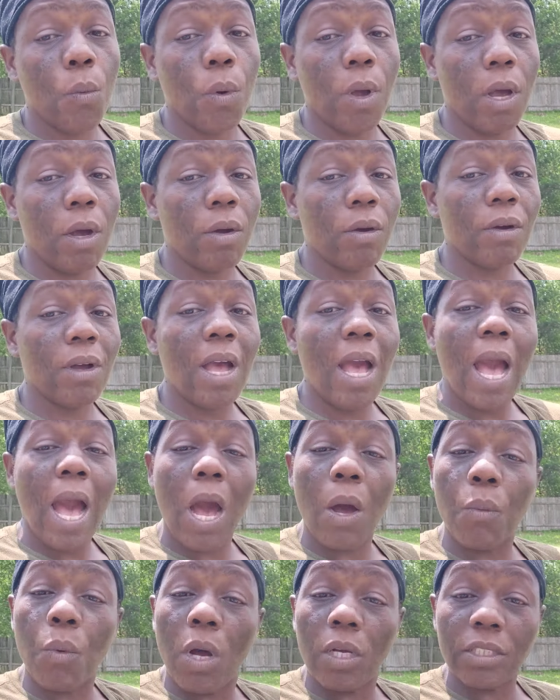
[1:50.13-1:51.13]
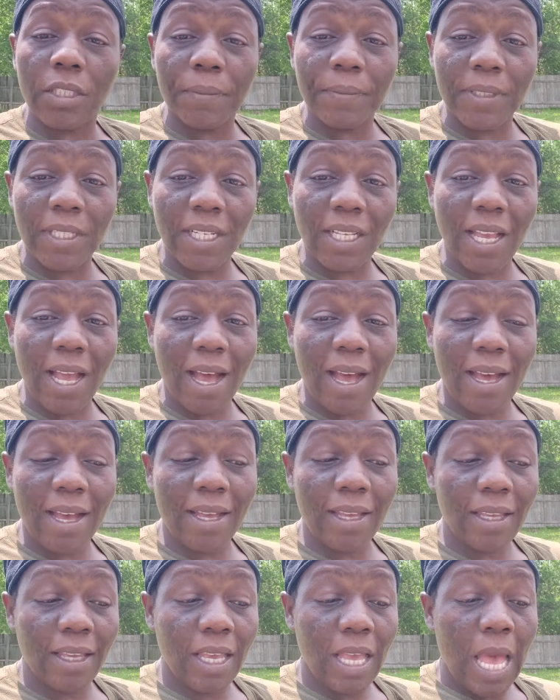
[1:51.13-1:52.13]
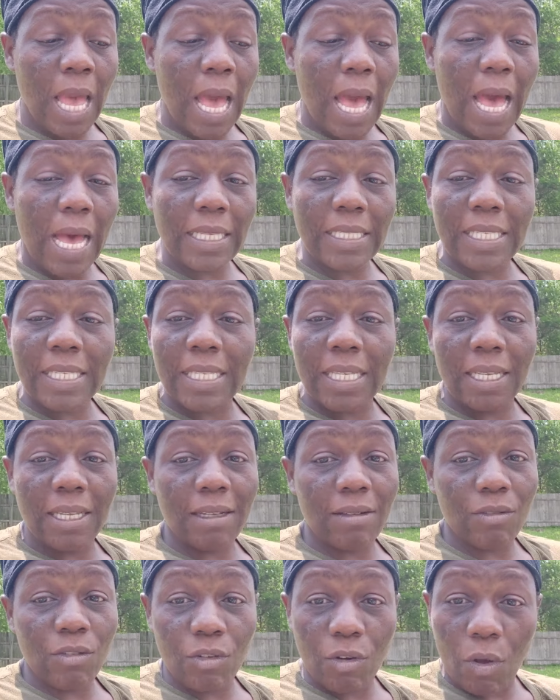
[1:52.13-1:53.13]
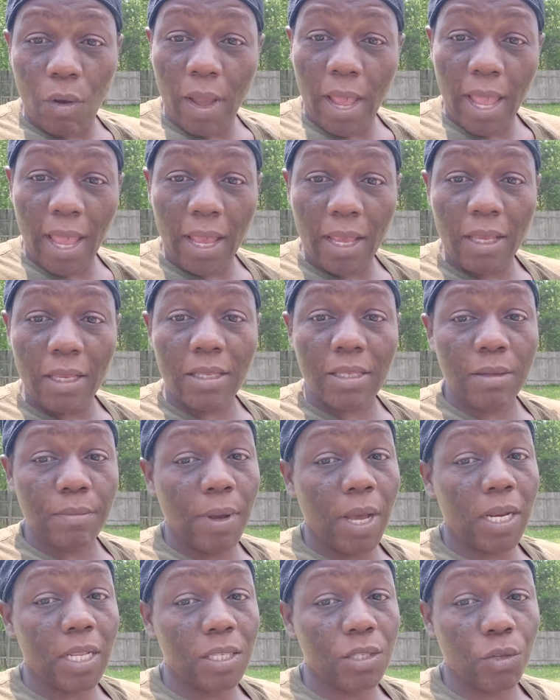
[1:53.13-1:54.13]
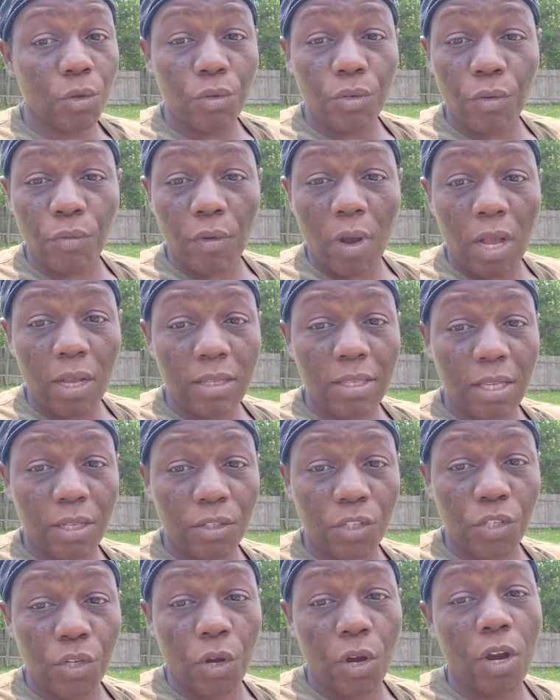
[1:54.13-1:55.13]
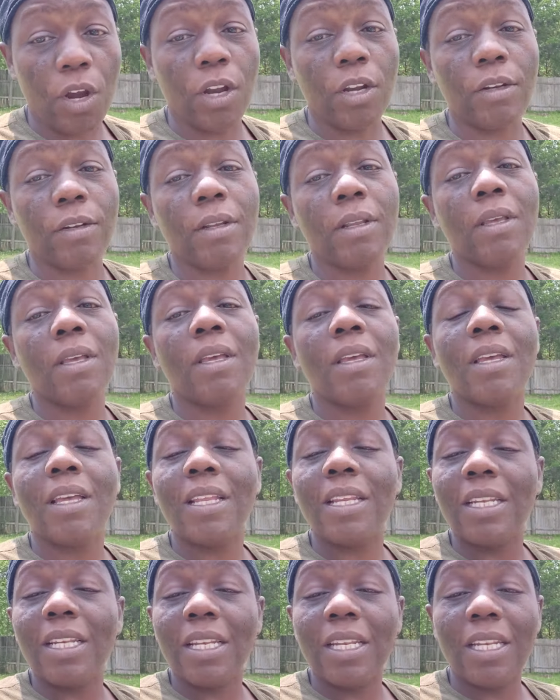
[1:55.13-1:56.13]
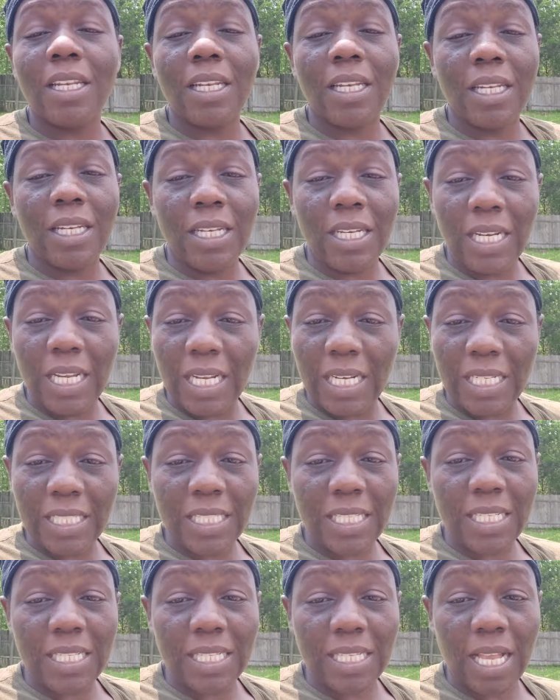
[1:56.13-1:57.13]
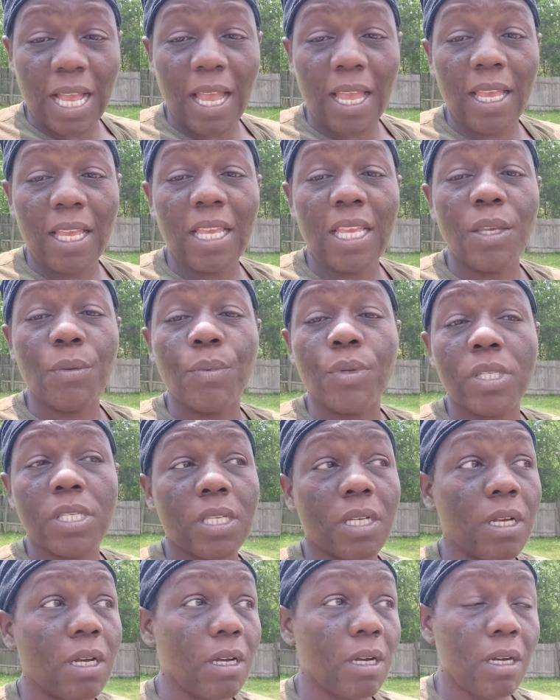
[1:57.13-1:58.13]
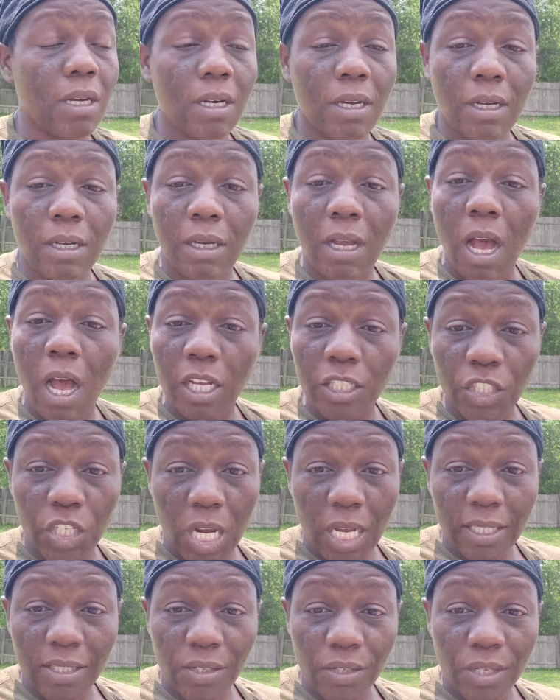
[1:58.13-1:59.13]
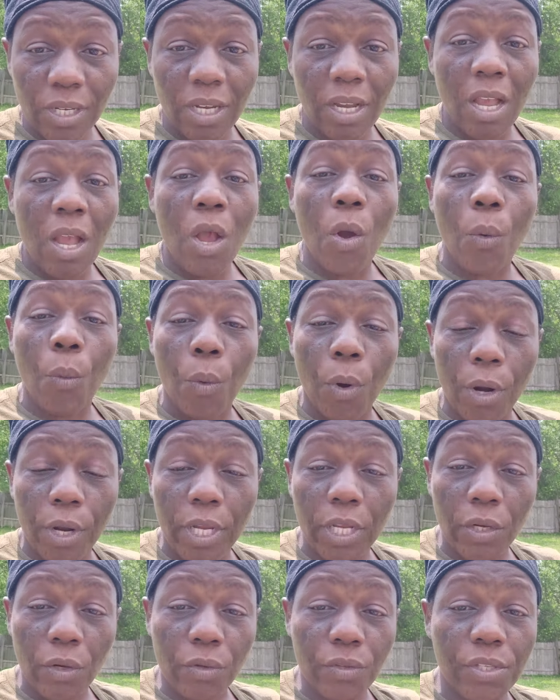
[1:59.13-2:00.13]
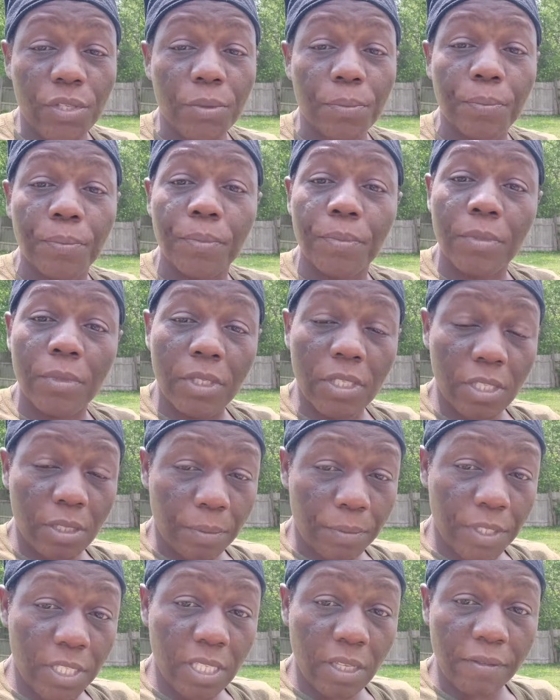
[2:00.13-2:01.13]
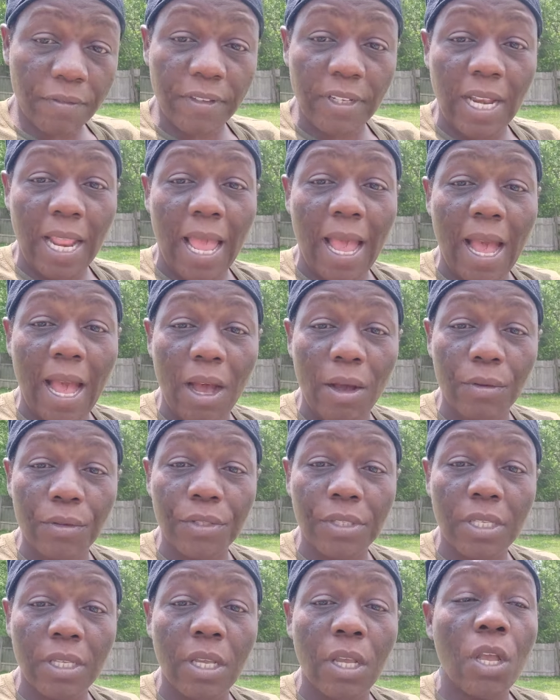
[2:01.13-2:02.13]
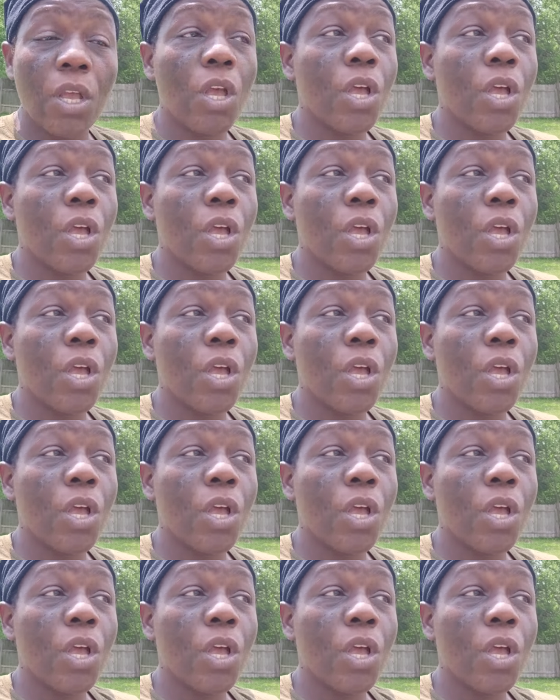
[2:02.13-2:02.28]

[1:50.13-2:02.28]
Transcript: Well, I walked up to the guy. I said, you know, hey, somebody sold your rocks out your yard. Needless to say, he was a, a contractor working on some some stuff in that house.